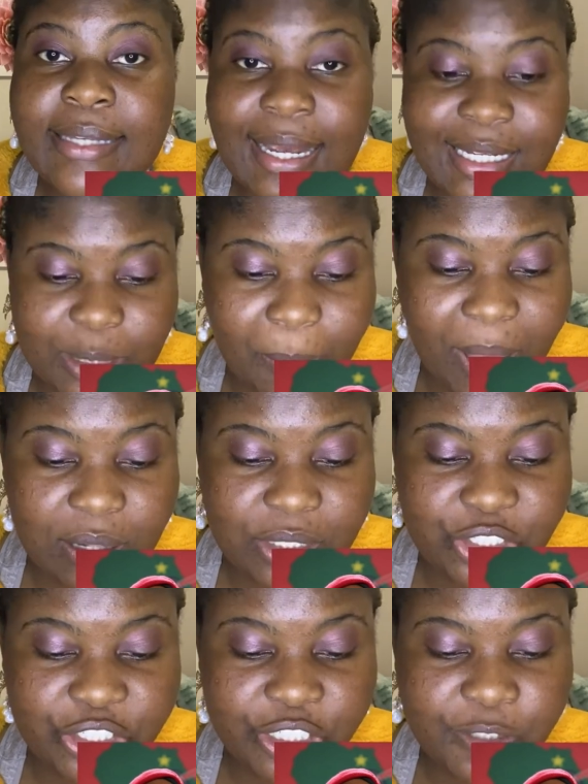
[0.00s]

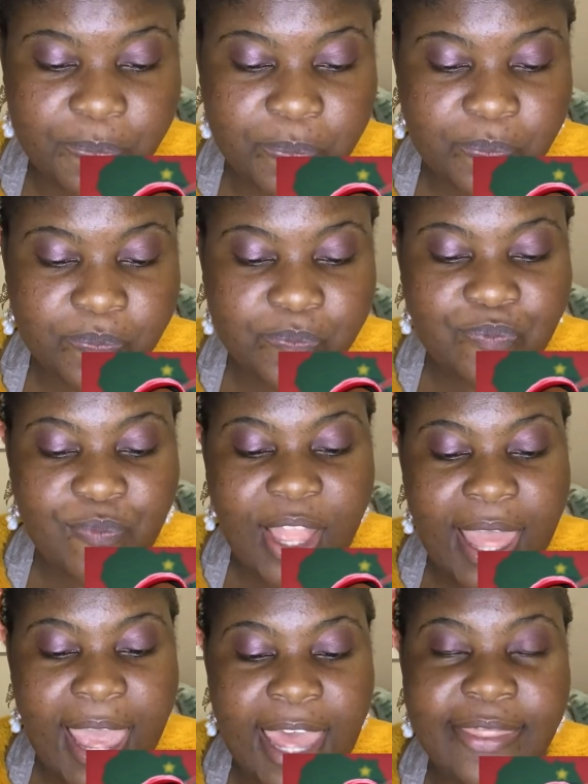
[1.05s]
expulsion
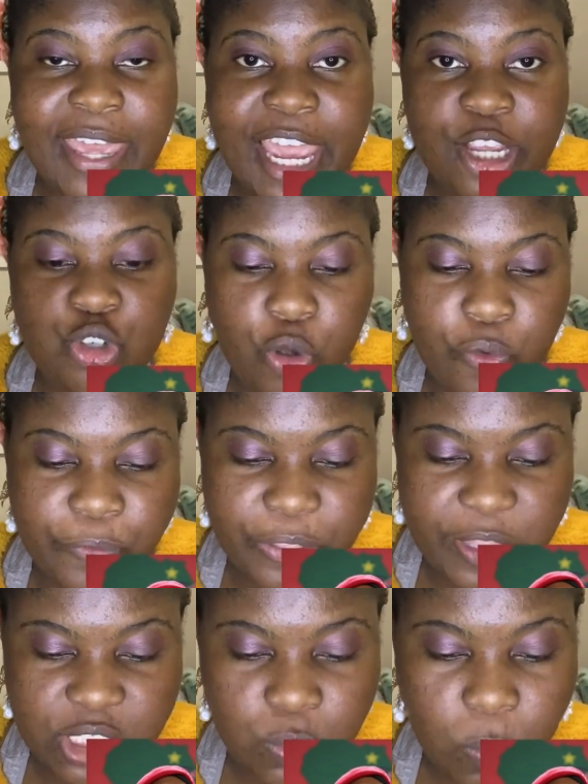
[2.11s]
at the age of
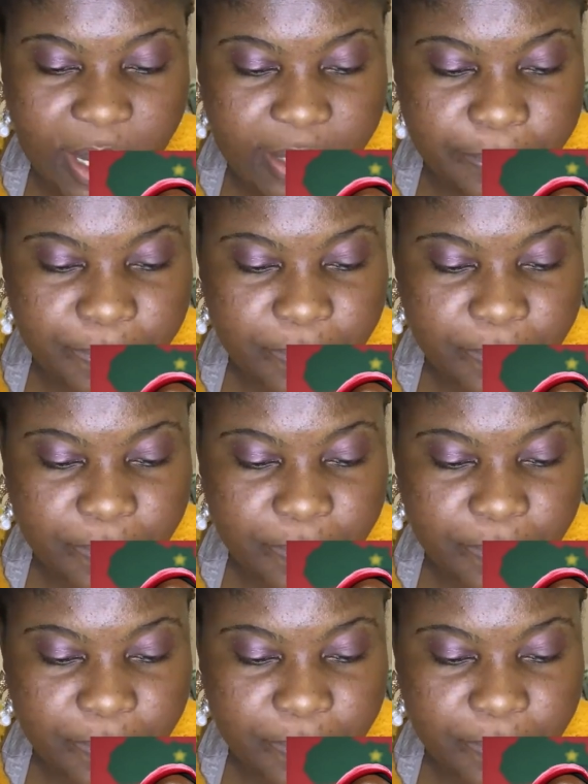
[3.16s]
31,